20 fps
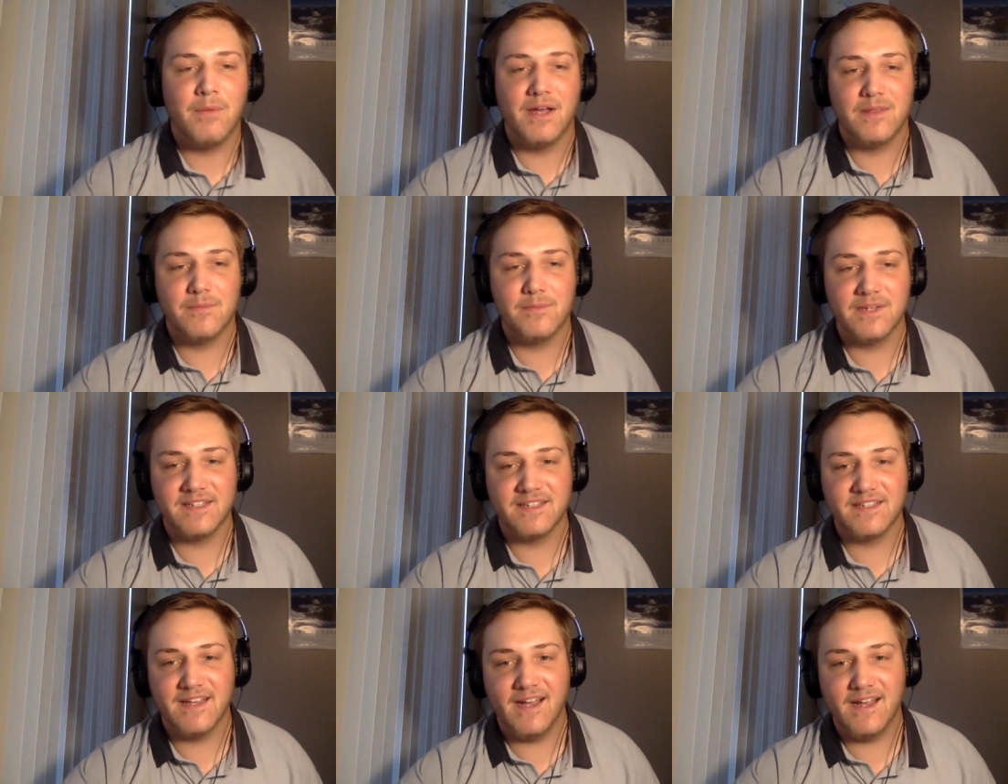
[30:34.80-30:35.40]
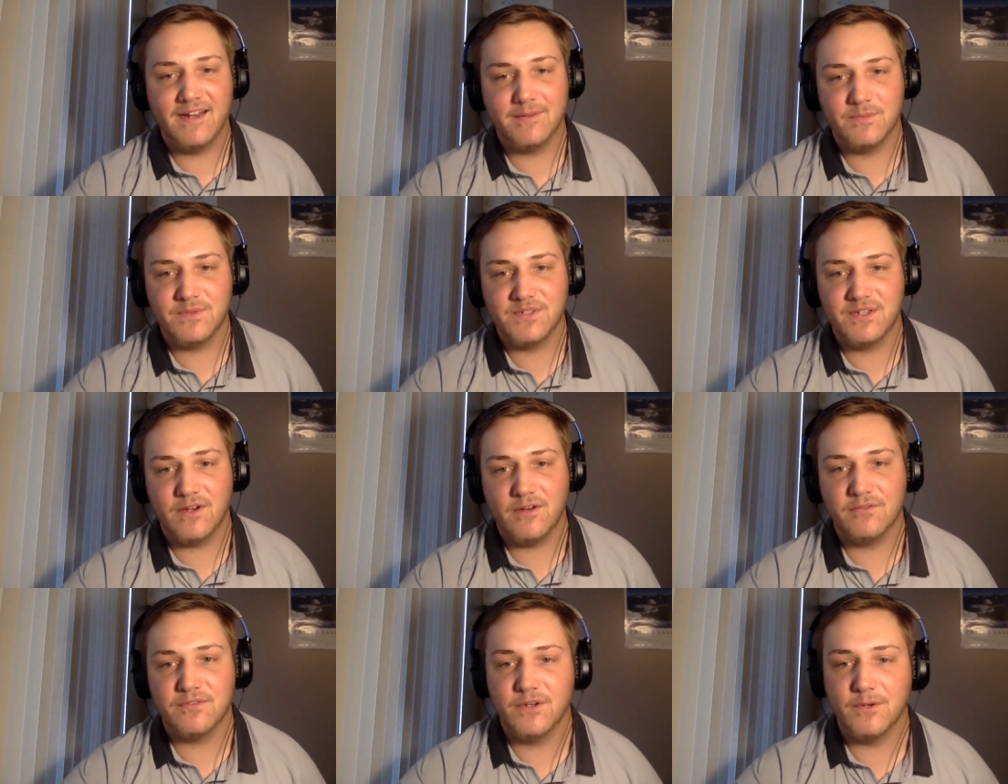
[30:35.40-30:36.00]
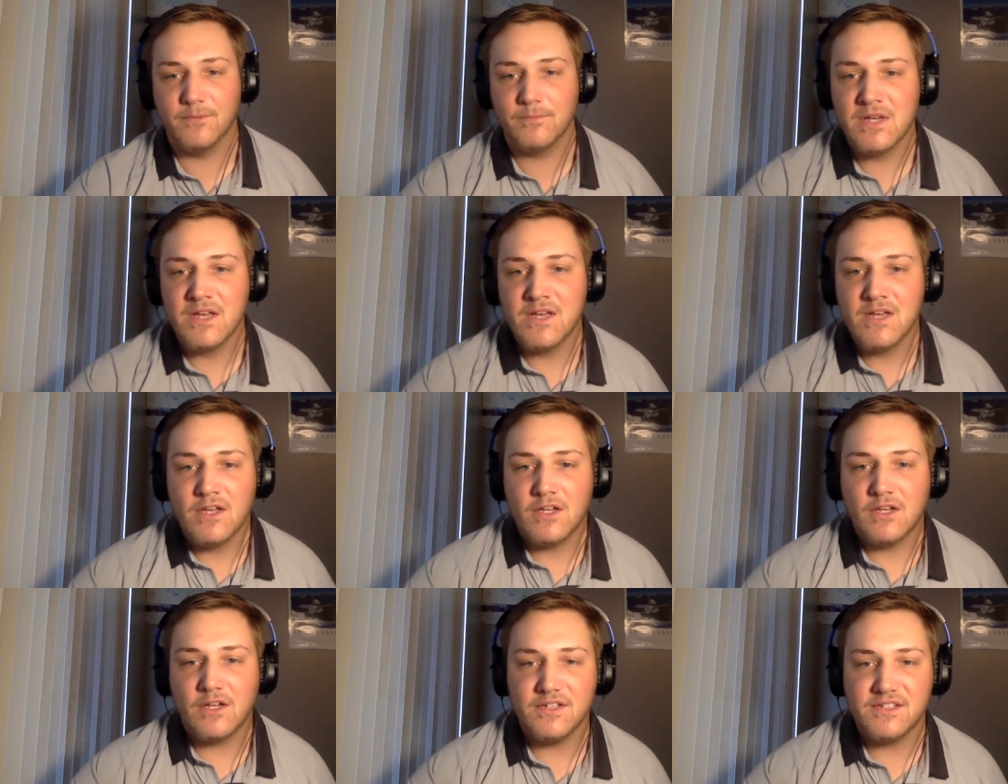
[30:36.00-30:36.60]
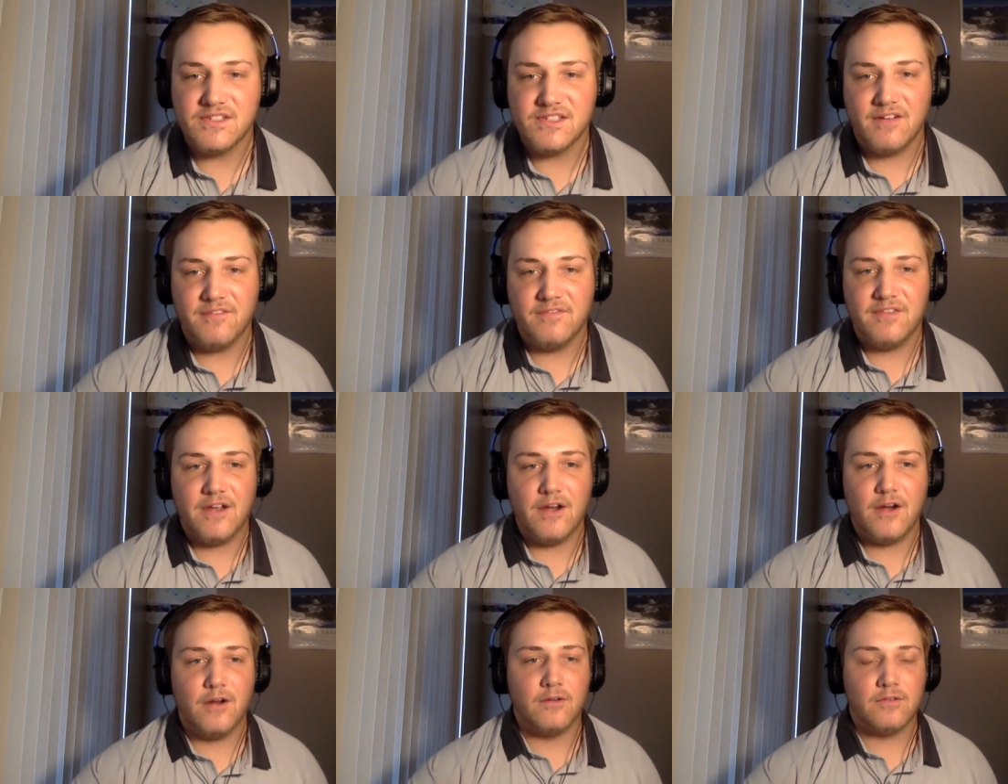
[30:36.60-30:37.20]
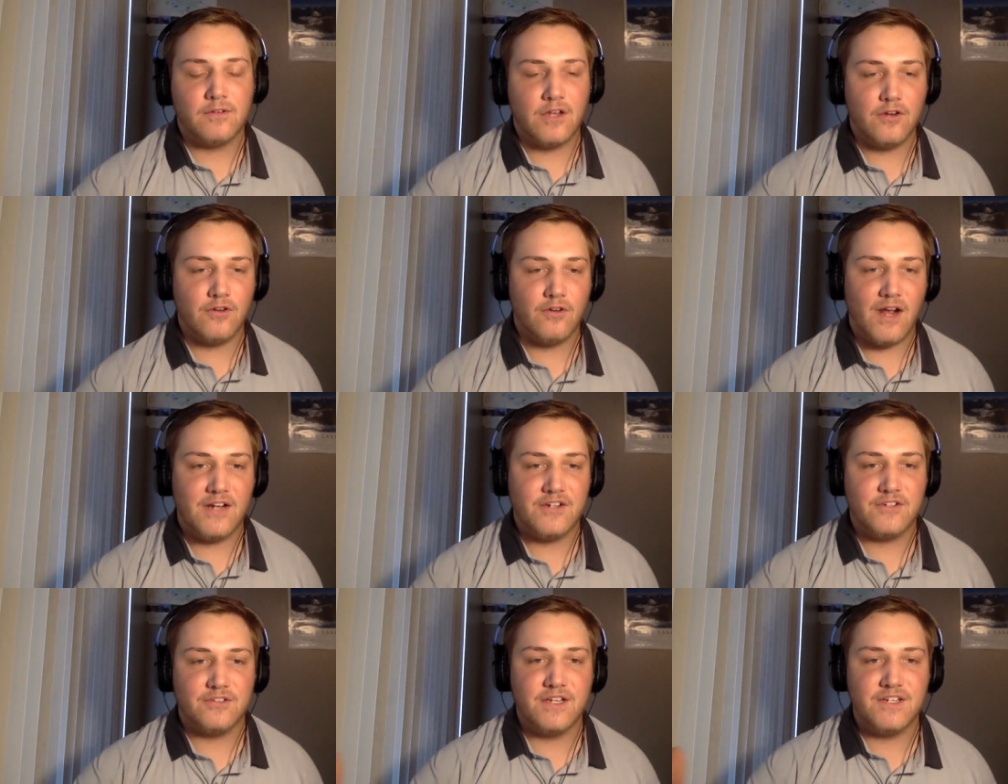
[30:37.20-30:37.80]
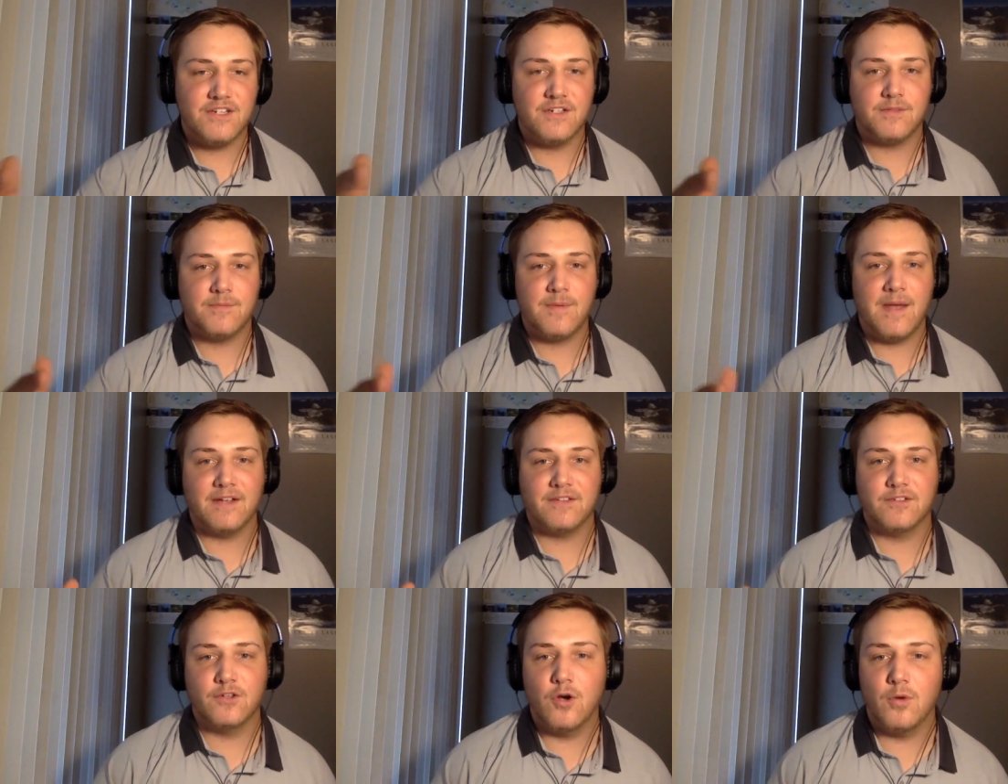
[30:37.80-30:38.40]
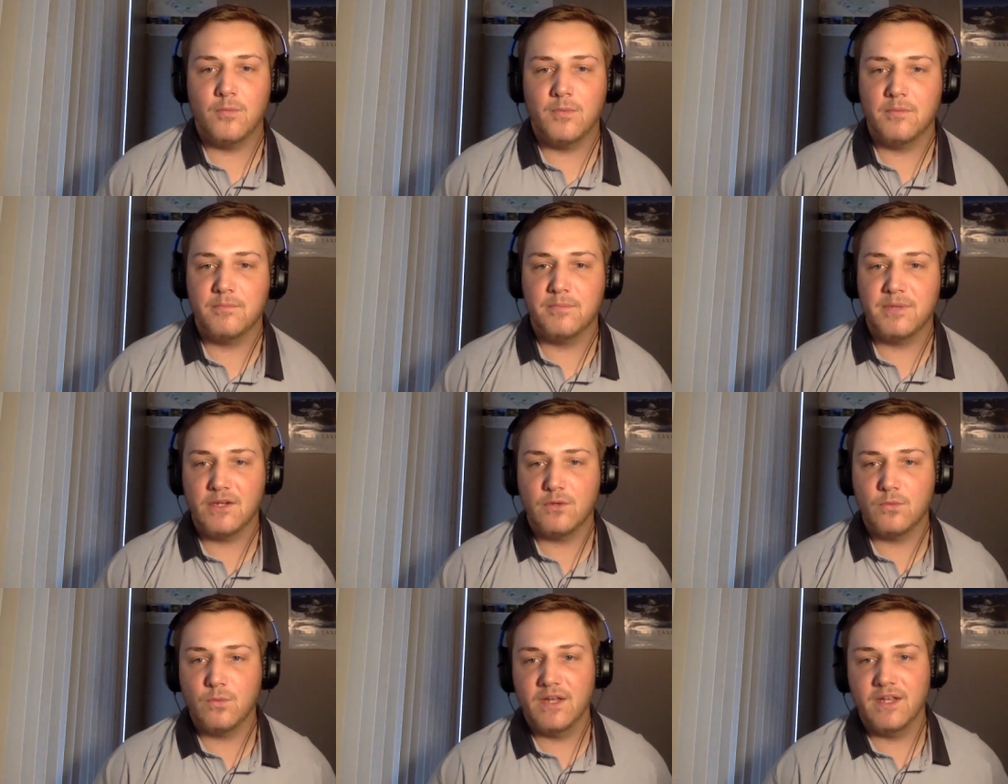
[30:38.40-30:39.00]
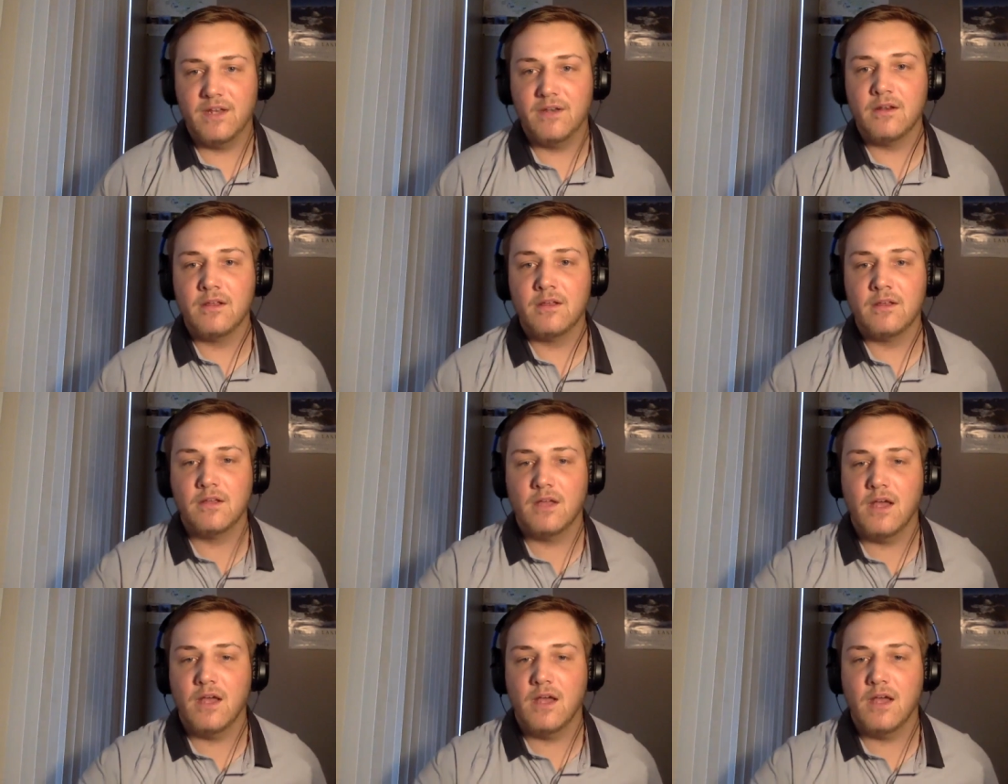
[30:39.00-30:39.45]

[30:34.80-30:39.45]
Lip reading: the big cat himself. So good stuff there. Congratulations, Max Homa, big win.